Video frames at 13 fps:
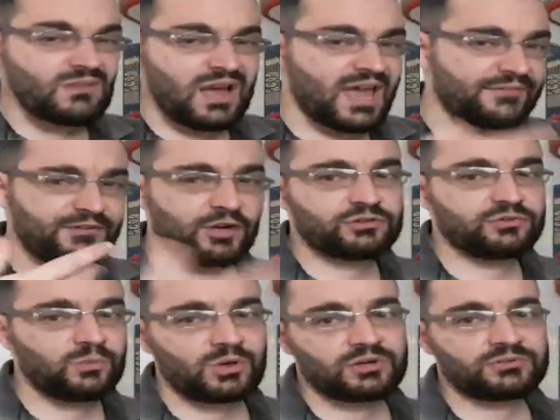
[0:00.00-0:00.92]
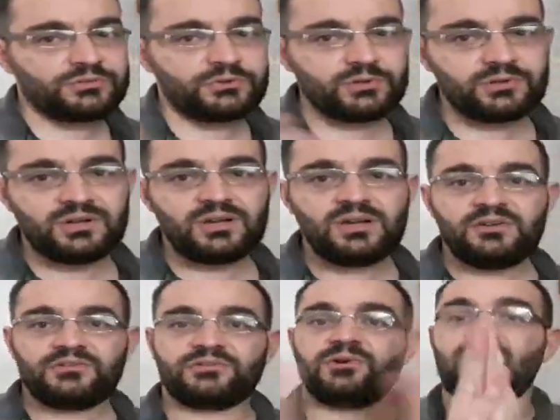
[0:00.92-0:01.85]
I have a lot of work to do,
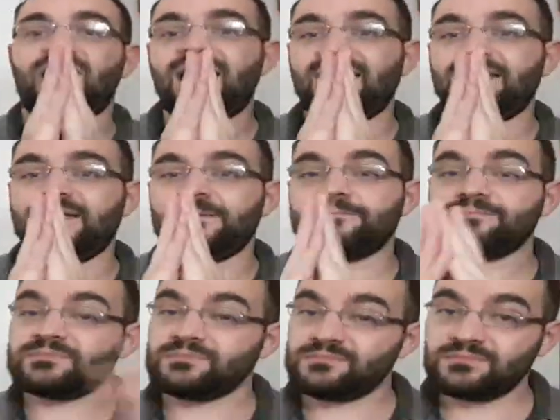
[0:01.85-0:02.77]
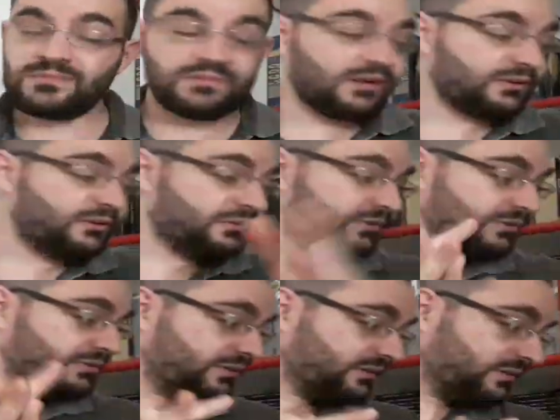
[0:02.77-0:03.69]
so I salute
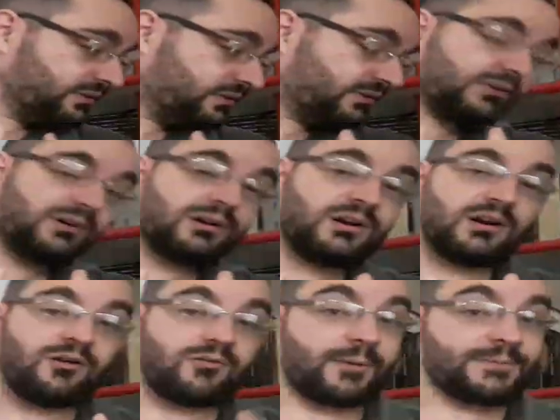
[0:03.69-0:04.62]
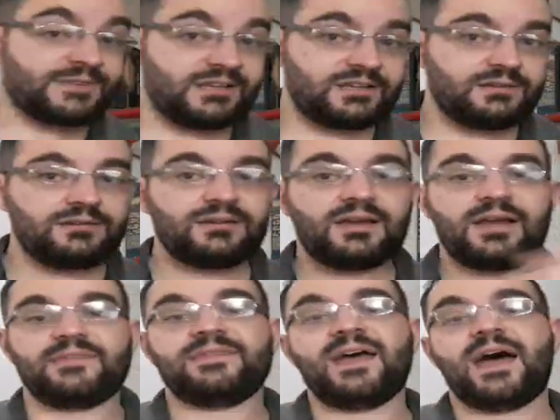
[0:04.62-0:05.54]
you rapidly,
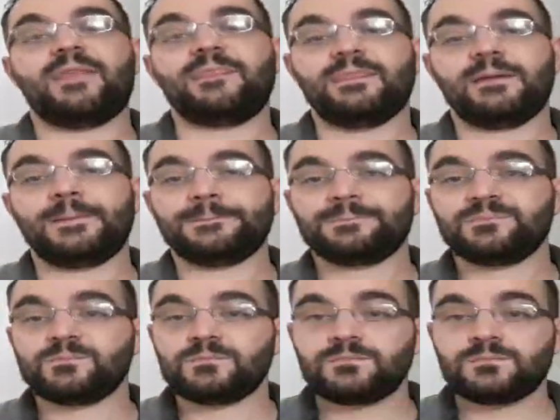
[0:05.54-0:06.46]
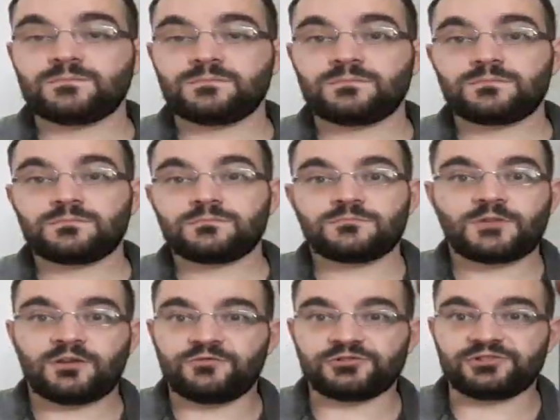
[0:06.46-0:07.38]
and then
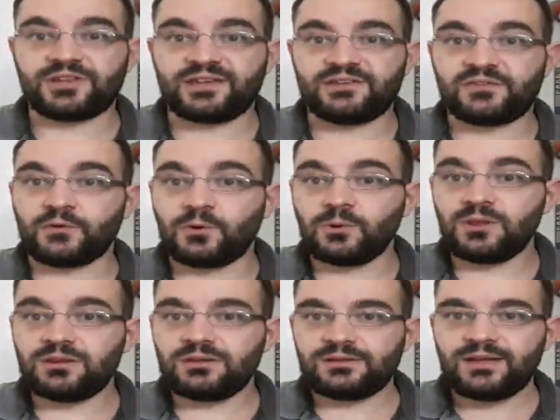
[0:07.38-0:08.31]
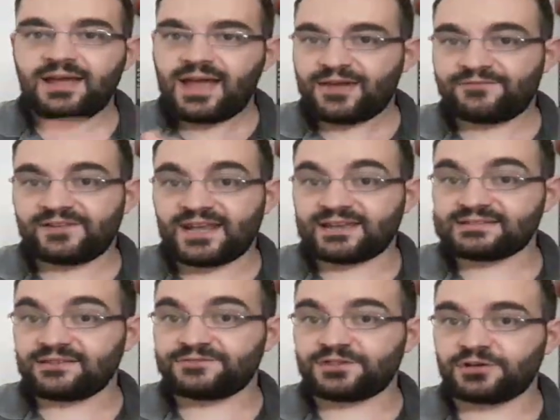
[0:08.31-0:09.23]
for today is all. Have a
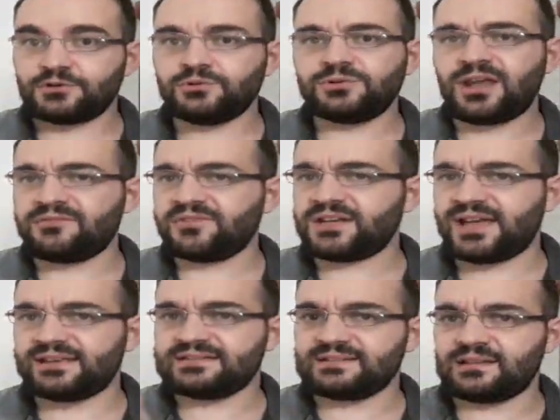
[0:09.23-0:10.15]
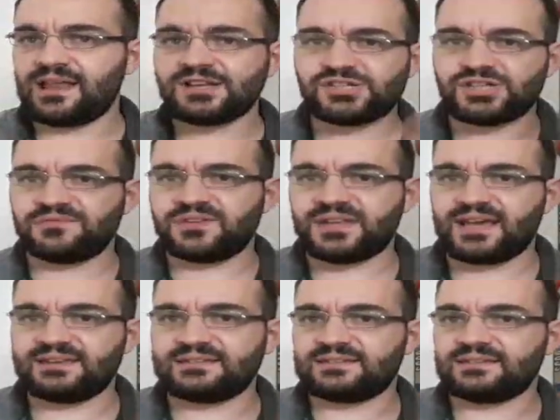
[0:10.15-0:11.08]
nice afternoon, have a nice lunch, have a
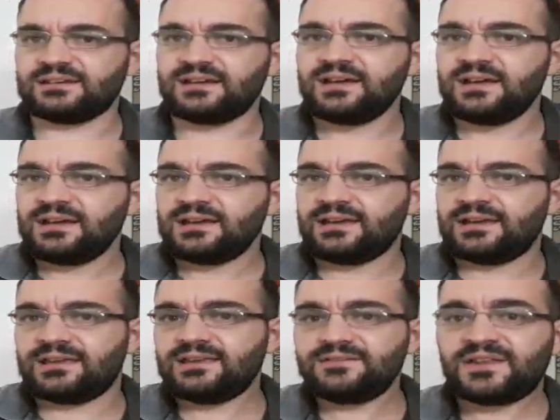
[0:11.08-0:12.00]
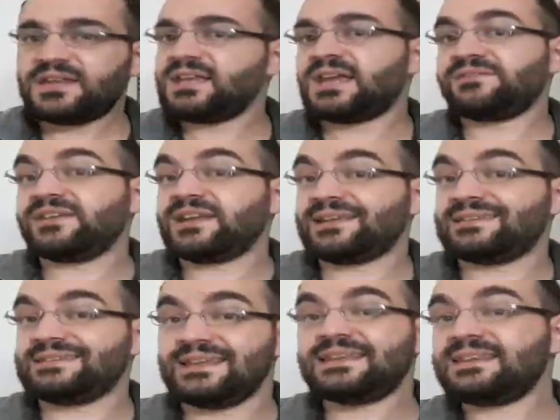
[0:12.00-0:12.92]
nice evening, have a
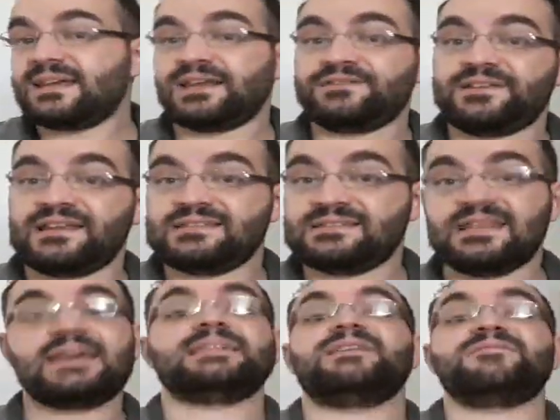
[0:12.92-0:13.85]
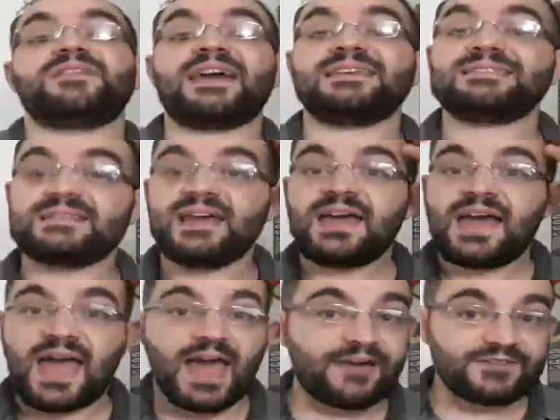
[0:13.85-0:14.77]
nice dinner, have a nice night, have a nice
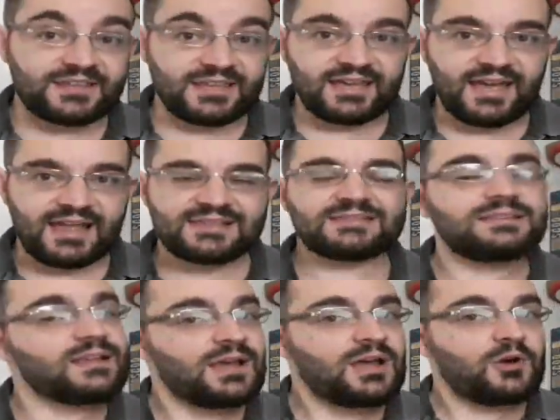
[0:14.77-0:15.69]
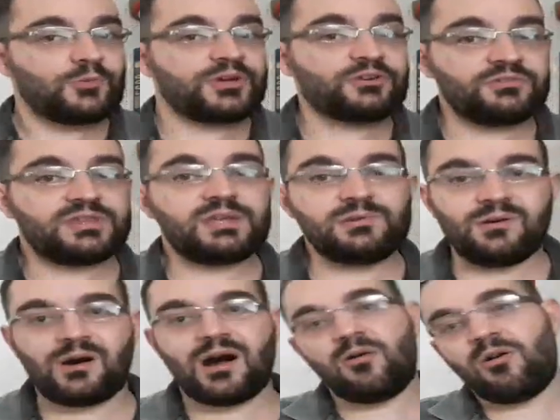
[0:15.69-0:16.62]
everything else. We continue
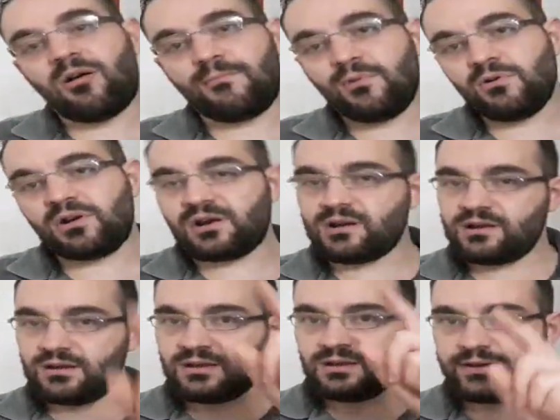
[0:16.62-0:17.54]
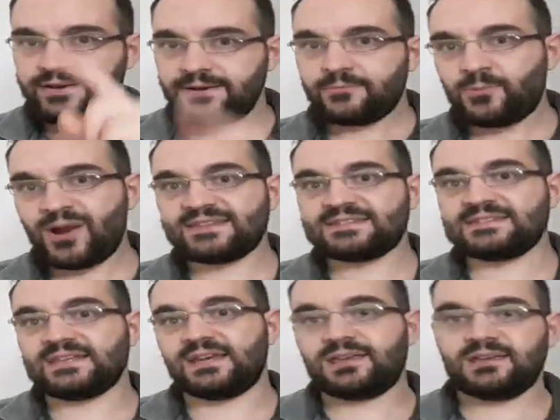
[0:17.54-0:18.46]
our book
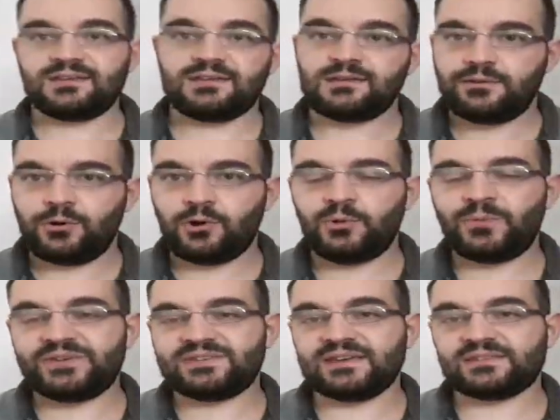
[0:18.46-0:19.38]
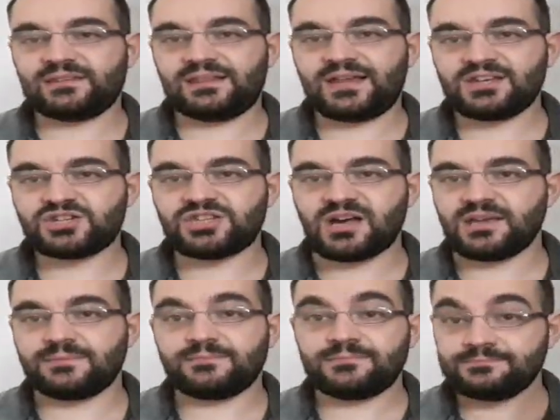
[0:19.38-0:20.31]
Wednesday, always at
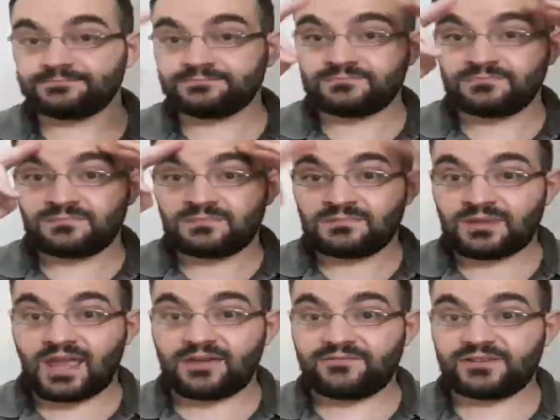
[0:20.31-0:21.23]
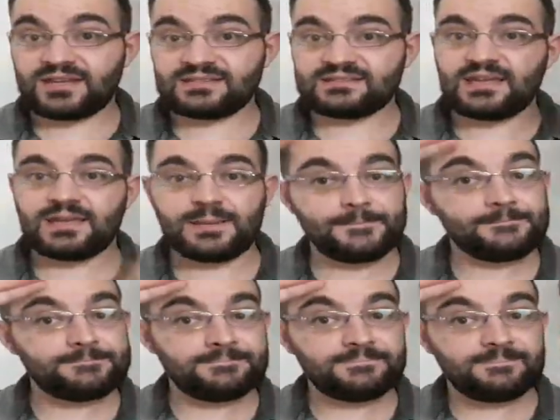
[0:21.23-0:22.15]
lunchtime. Have a nice day.
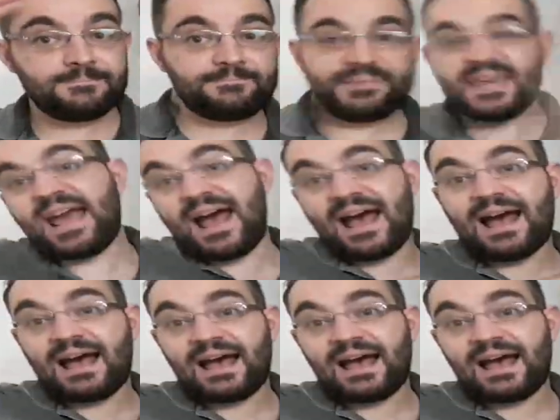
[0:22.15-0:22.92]
Bia!